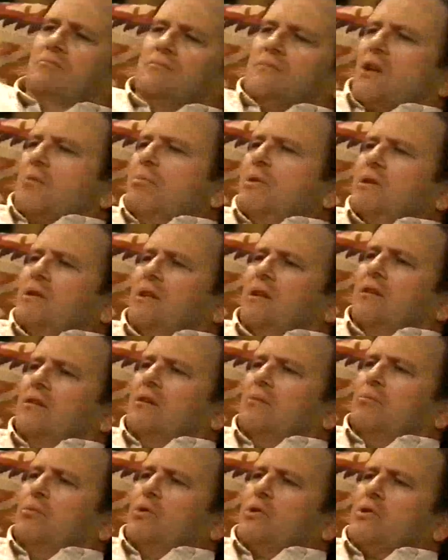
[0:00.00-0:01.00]
I'll bet they end
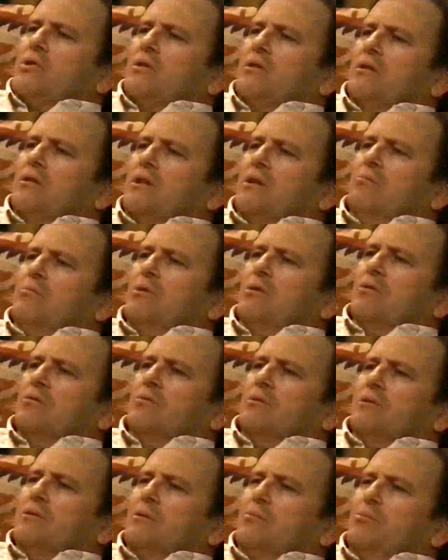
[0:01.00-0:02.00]
up wishing that they both
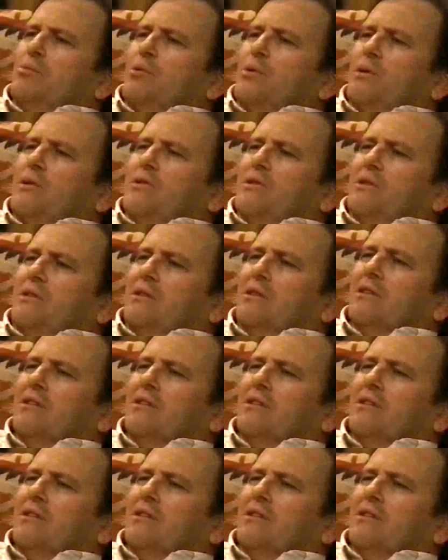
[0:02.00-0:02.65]
went to prison.